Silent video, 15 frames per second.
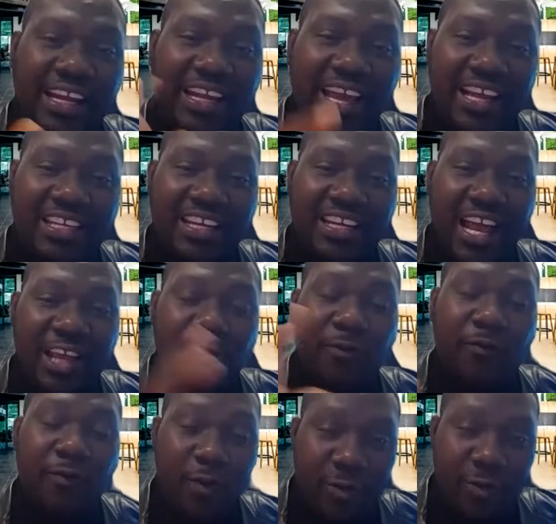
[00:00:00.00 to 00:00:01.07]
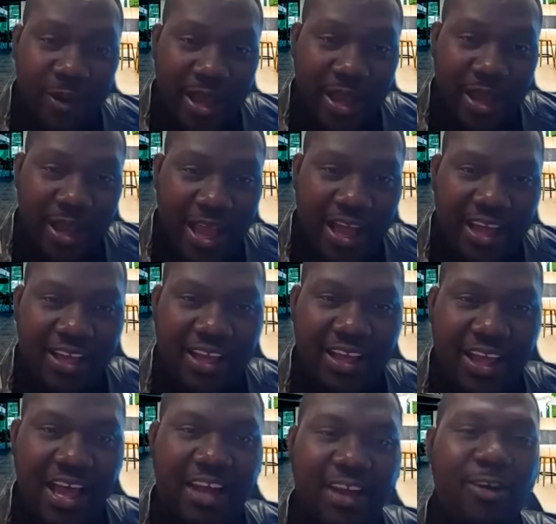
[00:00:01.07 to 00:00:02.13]
get in that euphoria
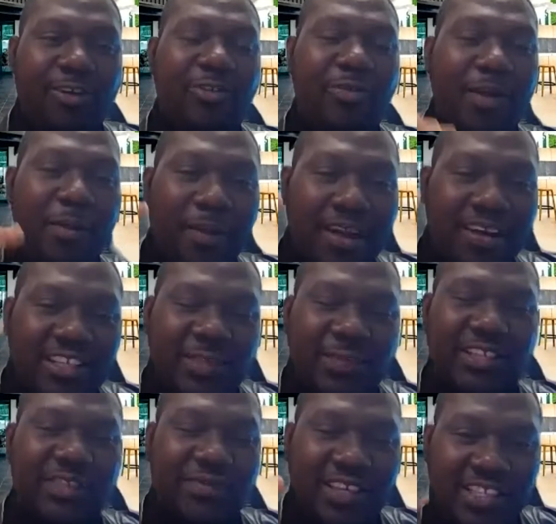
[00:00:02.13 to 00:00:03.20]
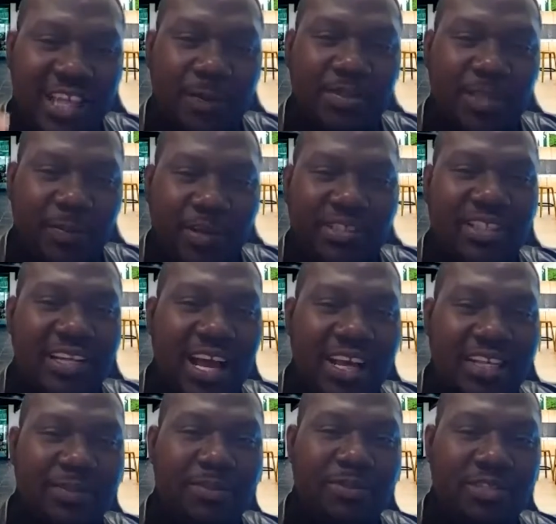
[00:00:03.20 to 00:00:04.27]
and not remember the specific steps the person
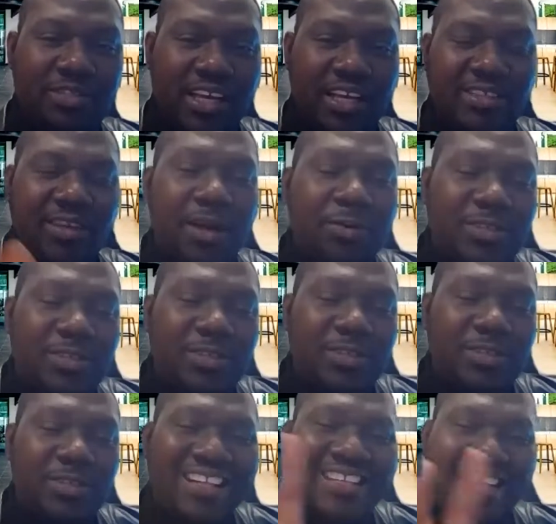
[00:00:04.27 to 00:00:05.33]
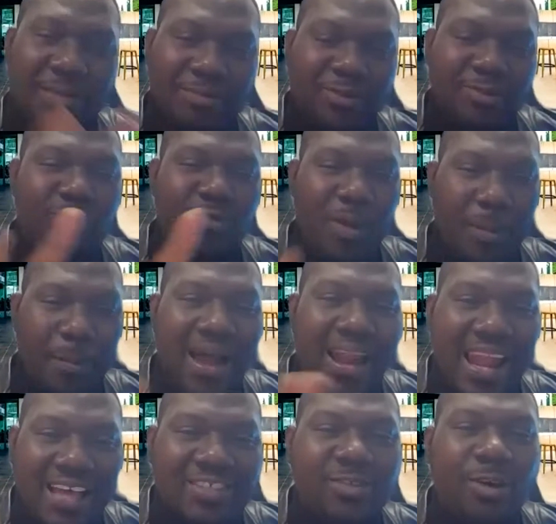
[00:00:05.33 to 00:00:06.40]
asked them to take. So I will attempt to do a
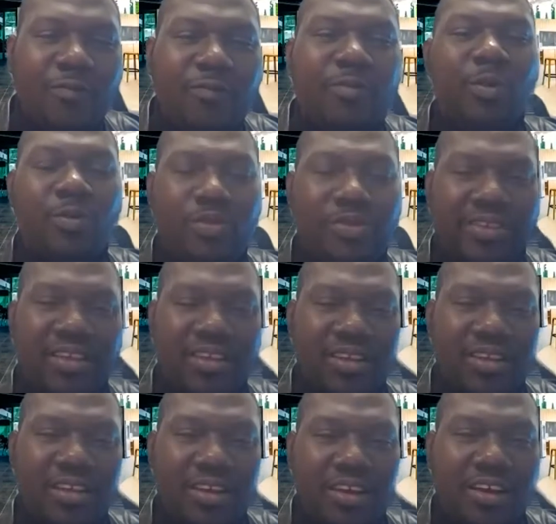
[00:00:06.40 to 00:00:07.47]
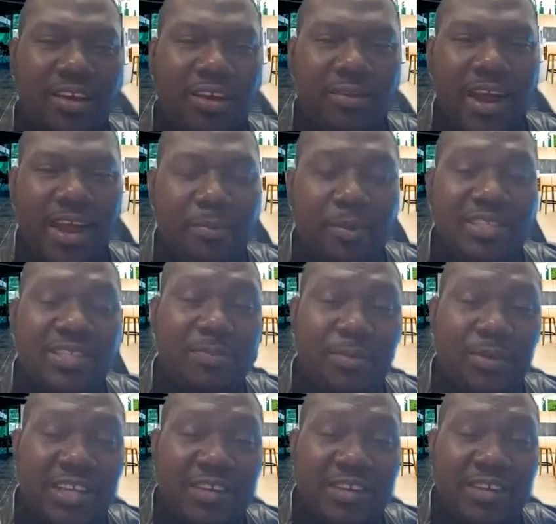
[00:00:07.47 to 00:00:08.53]
balance of both. All right. But it's
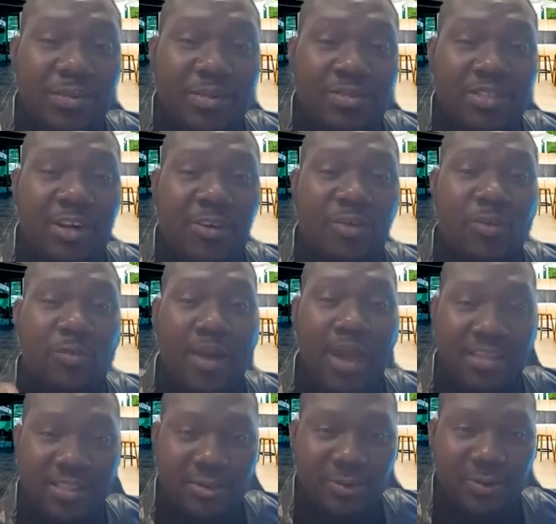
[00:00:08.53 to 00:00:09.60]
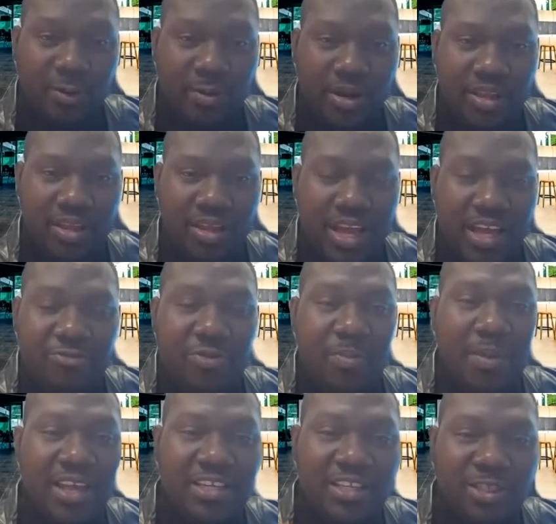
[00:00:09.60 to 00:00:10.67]
important for me to tell you my story and
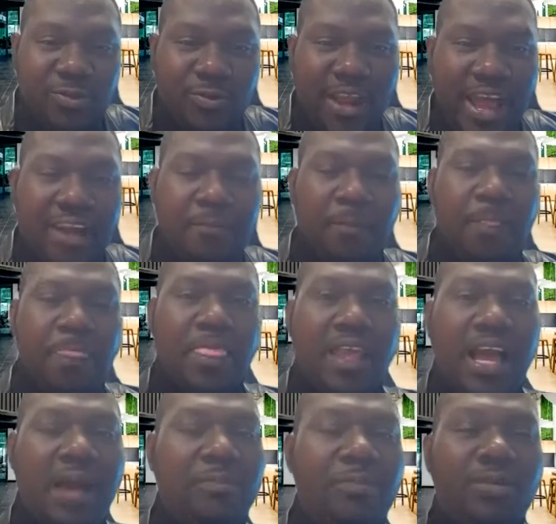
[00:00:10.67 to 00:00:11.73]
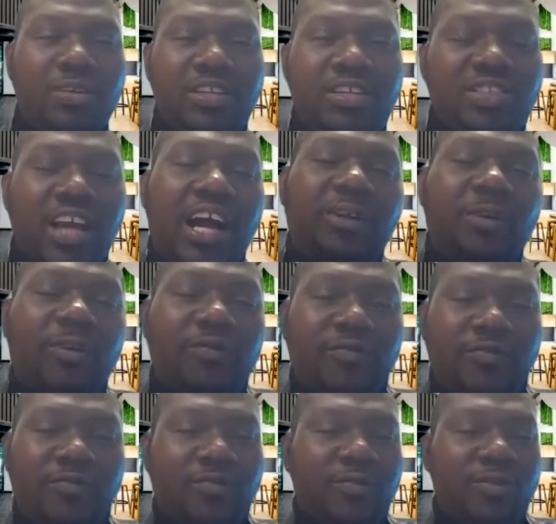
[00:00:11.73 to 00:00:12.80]
remind you that I'm not a child
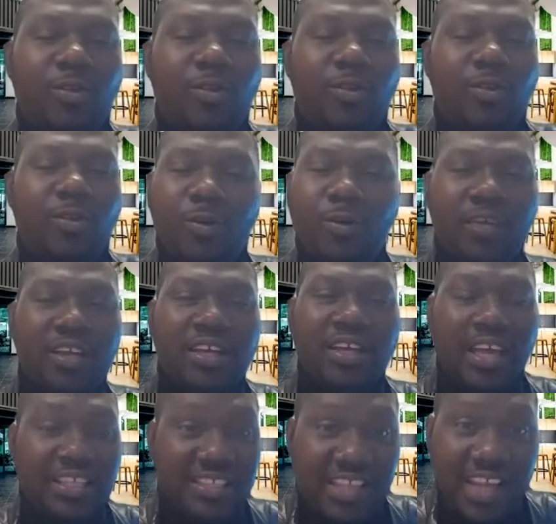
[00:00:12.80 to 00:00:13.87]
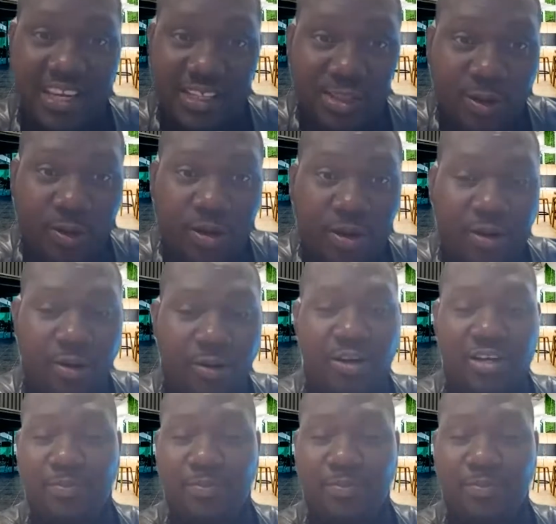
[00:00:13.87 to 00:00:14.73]
of, a senator or the